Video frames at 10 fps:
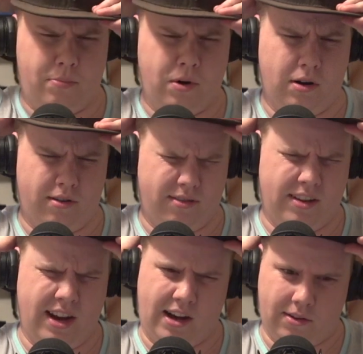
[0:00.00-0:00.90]
supporter of the
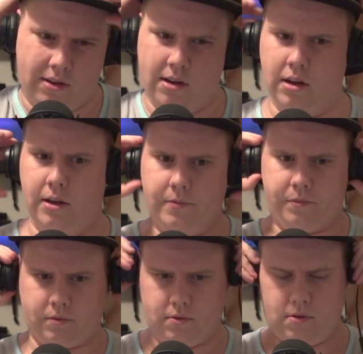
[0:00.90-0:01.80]
Titans.
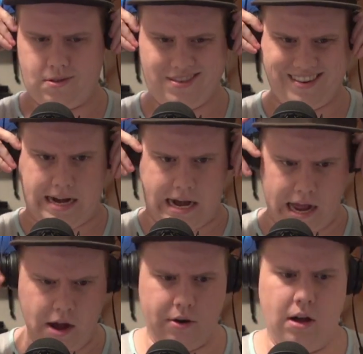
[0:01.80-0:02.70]

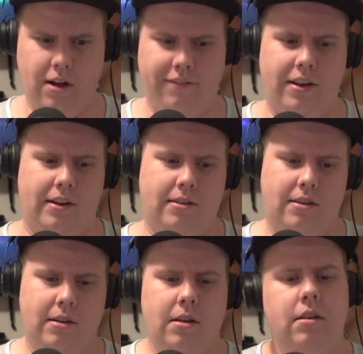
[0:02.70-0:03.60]
Now on
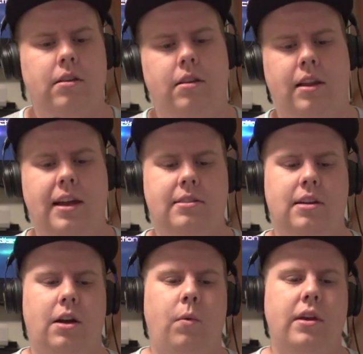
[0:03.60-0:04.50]
offense, last
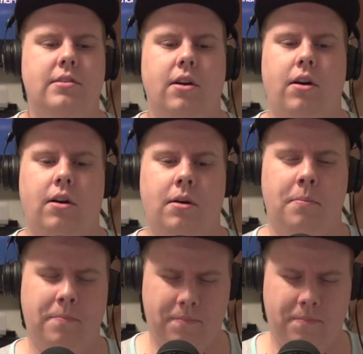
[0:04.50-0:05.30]
time we were